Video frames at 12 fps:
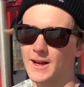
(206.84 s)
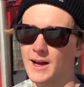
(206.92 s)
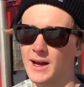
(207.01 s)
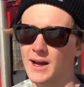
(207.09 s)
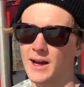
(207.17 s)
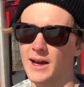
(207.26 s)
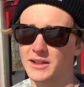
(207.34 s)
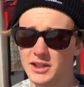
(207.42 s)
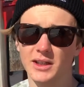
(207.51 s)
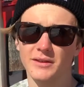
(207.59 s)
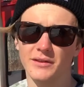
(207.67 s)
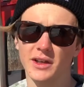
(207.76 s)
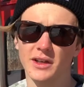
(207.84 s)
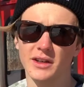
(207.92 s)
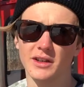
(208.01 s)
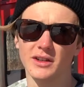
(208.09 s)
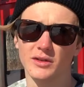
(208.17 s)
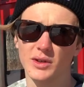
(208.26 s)
I actually live
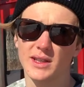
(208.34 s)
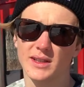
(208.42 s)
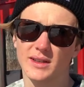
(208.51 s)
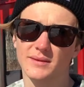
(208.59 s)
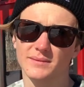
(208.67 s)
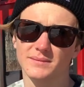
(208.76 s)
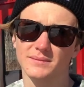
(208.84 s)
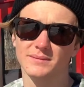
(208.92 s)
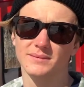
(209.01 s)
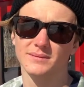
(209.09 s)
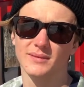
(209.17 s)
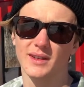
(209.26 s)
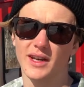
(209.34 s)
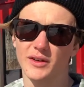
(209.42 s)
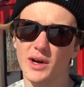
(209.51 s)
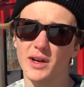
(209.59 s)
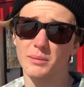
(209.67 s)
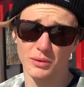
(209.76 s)
in Greece and
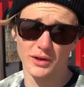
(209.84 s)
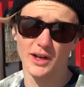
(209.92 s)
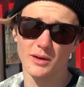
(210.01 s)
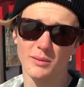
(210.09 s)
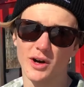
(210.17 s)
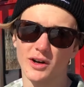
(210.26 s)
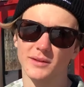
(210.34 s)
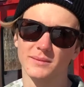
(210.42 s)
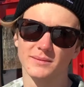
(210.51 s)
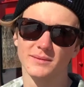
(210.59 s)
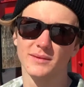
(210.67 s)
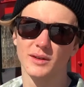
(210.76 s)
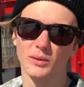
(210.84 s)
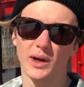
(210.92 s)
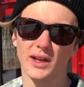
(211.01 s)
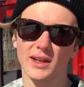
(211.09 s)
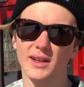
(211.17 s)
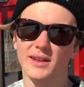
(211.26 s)
run a burrito bar,
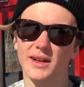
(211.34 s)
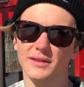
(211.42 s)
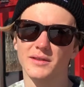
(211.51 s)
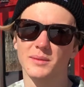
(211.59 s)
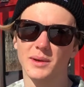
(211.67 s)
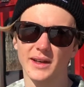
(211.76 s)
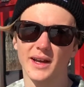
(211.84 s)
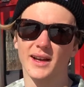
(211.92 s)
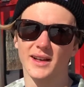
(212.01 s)
weirdly enough. But oh yeah,